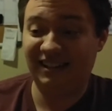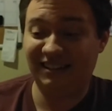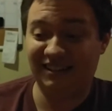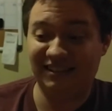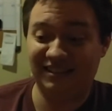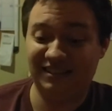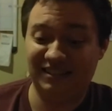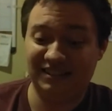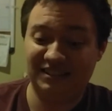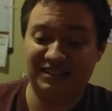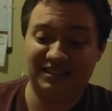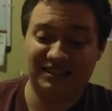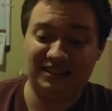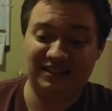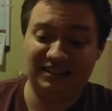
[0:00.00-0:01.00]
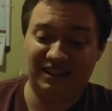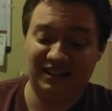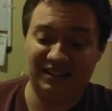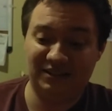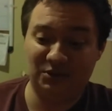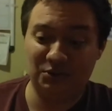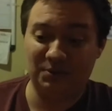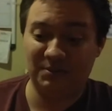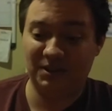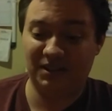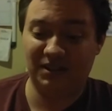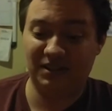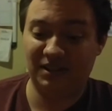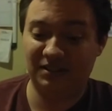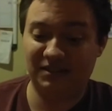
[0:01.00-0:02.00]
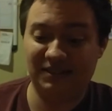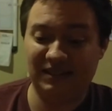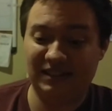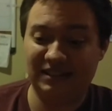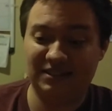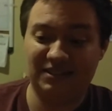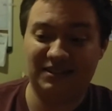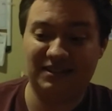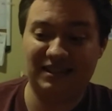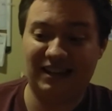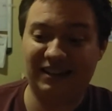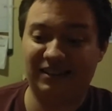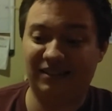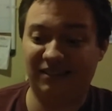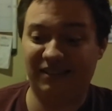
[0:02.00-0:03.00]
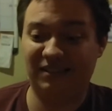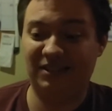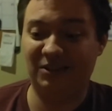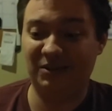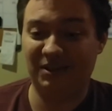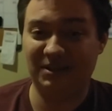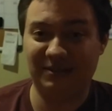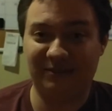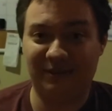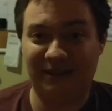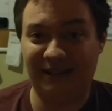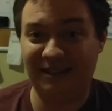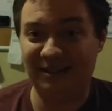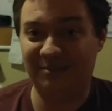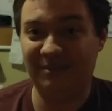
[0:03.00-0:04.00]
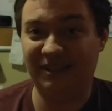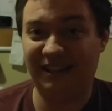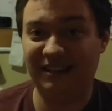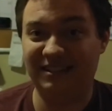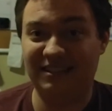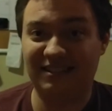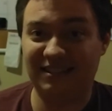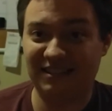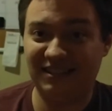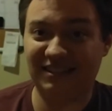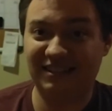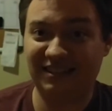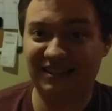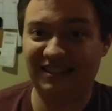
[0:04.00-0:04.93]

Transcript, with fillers: And uh, Ultimate Conductor can just tack all the tokens for game, and that's that is